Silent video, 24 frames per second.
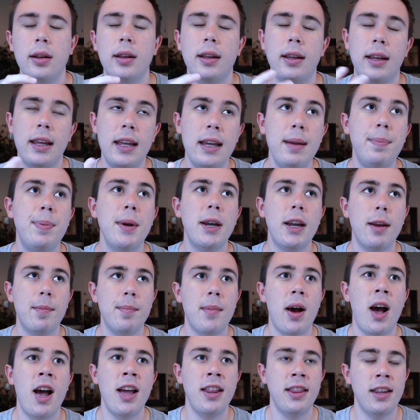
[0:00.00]
keeping in
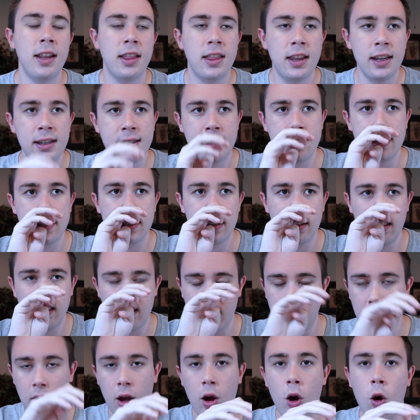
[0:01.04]
mind that this is
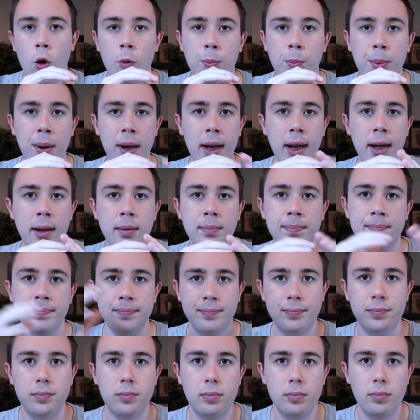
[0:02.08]
the opening
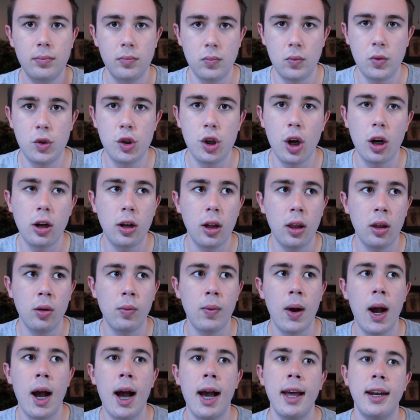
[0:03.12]
chunk of the
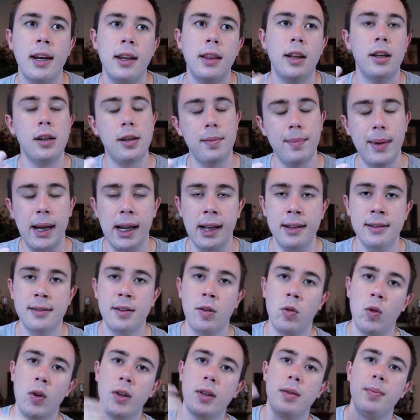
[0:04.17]
ride and the demand's
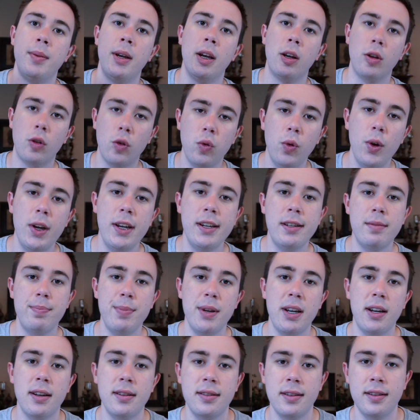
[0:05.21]
going to be increased
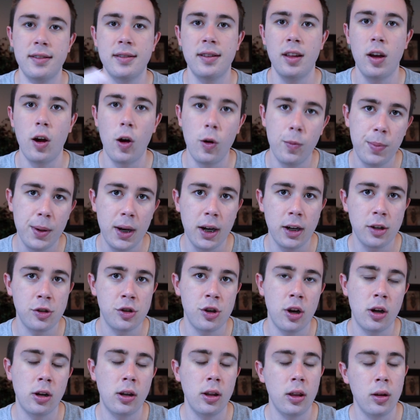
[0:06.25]
because it's the opening
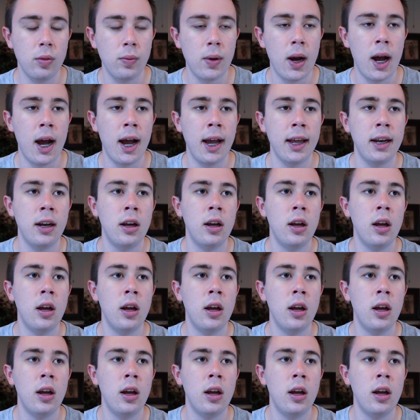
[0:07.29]
chunk of the ride.